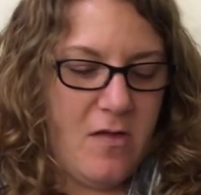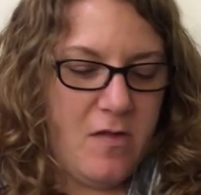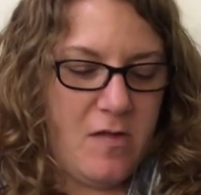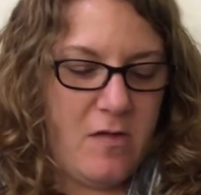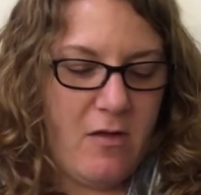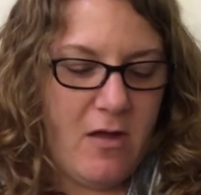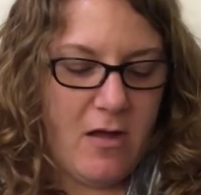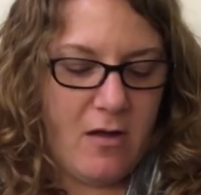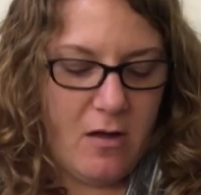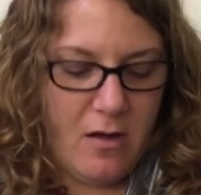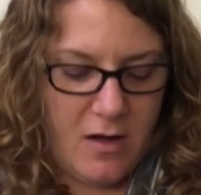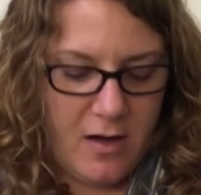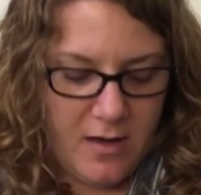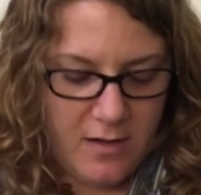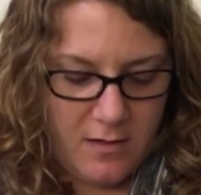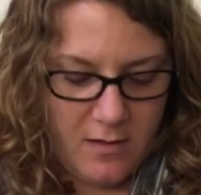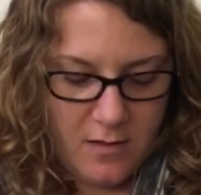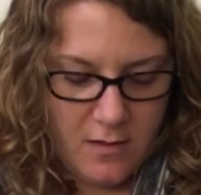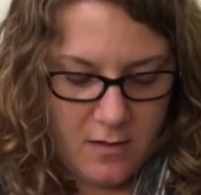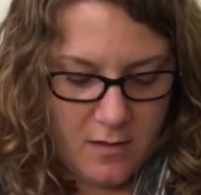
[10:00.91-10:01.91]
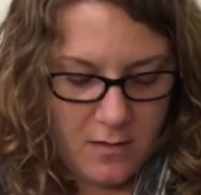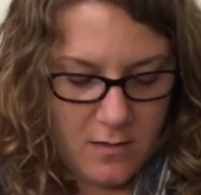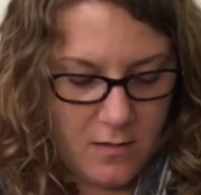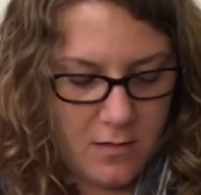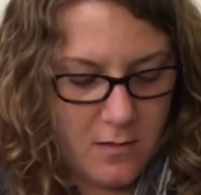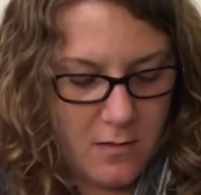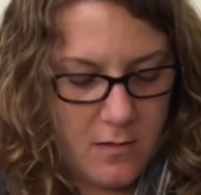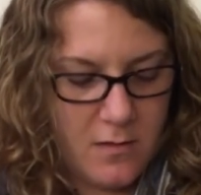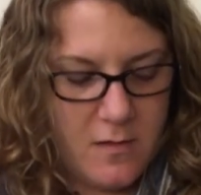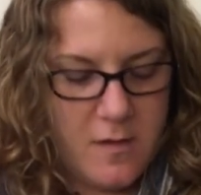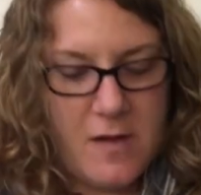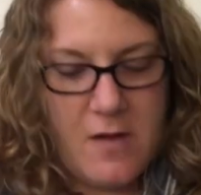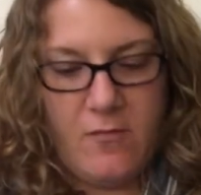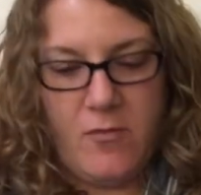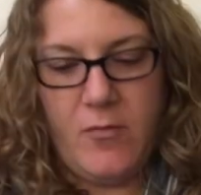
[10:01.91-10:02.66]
So I got several